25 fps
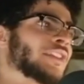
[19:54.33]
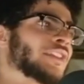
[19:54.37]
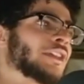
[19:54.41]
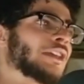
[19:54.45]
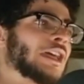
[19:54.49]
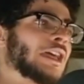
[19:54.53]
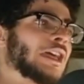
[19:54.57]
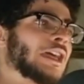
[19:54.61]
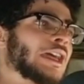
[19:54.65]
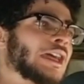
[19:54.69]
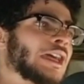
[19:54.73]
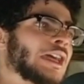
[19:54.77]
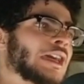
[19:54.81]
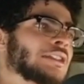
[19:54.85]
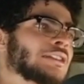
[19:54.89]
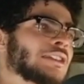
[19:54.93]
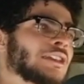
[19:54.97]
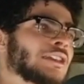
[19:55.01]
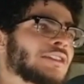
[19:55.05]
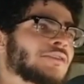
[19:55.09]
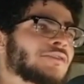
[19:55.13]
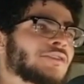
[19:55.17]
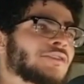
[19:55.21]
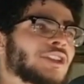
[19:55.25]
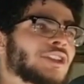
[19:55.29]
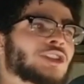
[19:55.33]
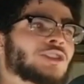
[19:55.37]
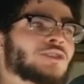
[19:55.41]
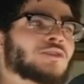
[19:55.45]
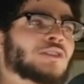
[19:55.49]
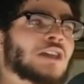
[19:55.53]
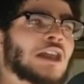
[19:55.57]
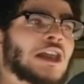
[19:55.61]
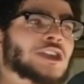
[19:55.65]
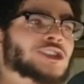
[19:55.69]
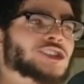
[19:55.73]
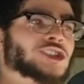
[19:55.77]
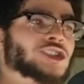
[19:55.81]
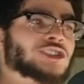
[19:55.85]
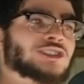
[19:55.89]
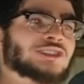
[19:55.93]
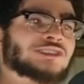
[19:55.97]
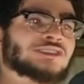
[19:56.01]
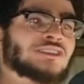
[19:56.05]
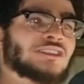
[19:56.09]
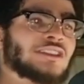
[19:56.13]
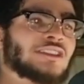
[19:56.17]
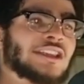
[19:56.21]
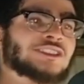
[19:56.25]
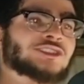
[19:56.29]
And if Inuyasha
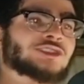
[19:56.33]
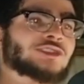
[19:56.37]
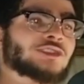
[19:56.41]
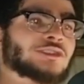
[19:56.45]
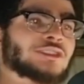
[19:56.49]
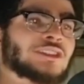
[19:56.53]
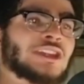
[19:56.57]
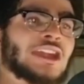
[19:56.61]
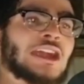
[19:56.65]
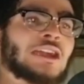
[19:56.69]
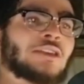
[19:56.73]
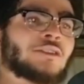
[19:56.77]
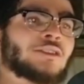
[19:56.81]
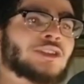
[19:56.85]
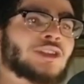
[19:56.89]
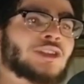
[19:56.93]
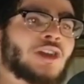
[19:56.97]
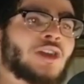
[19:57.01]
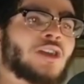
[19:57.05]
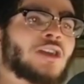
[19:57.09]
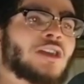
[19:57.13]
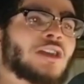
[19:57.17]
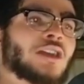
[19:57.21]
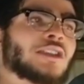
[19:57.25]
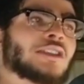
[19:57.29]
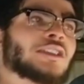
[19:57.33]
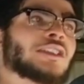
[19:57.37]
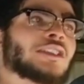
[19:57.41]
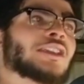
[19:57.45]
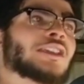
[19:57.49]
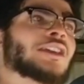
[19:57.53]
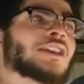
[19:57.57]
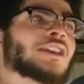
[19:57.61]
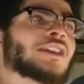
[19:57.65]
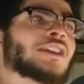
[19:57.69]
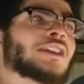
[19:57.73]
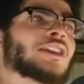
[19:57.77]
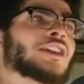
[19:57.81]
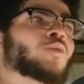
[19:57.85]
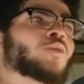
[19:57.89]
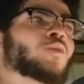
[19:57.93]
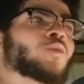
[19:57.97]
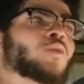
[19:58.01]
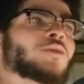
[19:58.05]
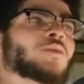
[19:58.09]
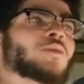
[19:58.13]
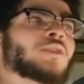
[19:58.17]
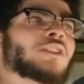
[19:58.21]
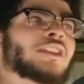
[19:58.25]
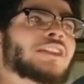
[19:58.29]
just lets her carry on,
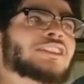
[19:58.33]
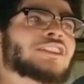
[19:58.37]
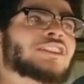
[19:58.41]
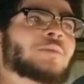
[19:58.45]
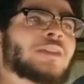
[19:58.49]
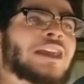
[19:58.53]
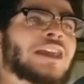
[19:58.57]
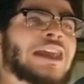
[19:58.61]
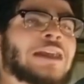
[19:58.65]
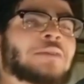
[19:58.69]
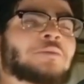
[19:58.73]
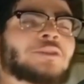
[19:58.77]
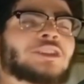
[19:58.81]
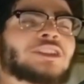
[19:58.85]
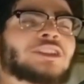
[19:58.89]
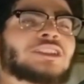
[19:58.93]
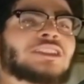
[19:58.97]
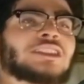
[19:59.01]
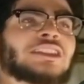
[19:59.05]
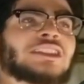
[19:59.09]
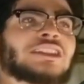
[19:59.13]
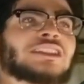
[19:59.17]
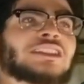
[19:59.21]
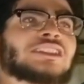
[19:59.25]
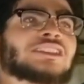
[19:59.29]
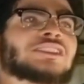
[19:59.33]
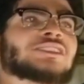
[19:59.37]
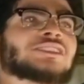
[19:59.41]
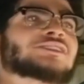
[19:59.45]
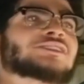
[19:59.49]
what will end up happening is